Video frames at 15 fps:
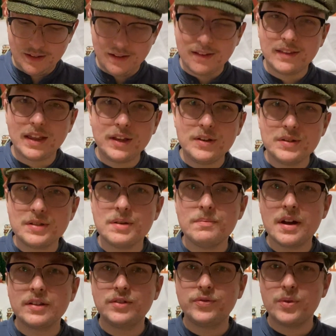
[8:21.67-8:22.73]
Thank you so
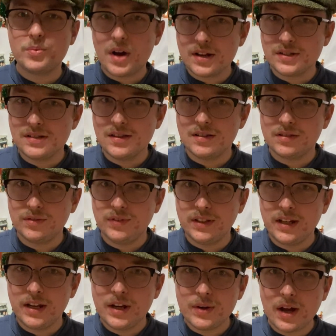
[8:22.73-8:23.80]
much for watching this
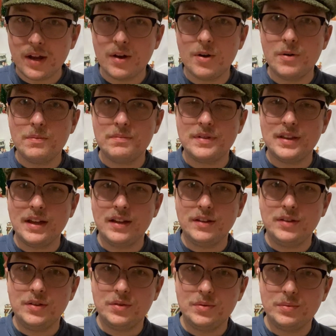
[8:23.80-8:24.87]
video. I hope that
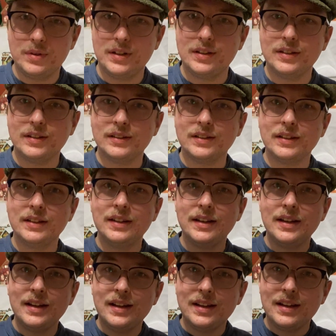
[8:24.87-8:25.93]
you will
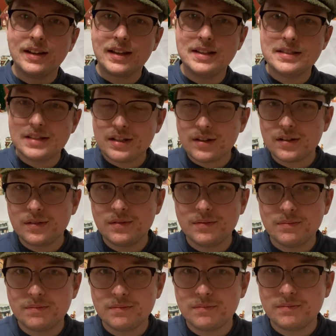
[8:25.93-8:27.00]
consider
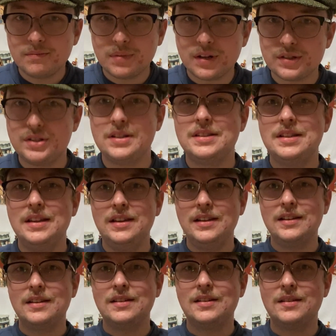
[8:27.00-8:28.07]

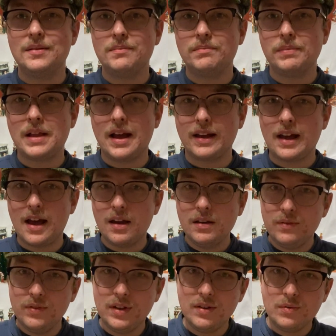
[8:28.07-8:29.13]
purchasing Black
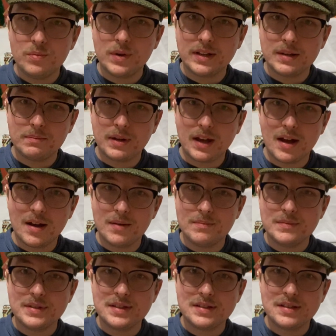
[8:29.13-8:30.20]
Ivy when it
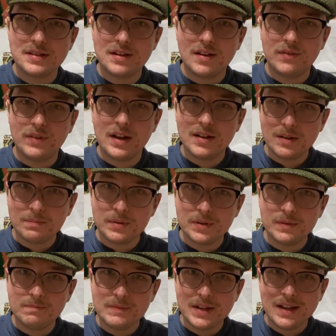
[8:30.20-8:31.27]
becomes
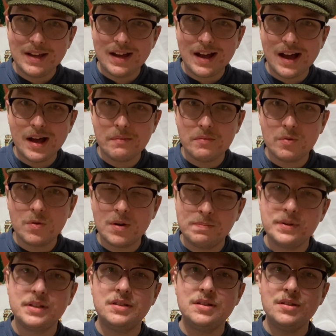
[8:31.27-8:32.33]
available, or
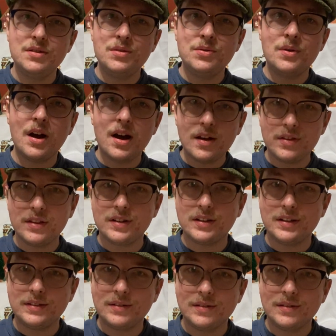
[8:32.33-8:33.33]
pursue other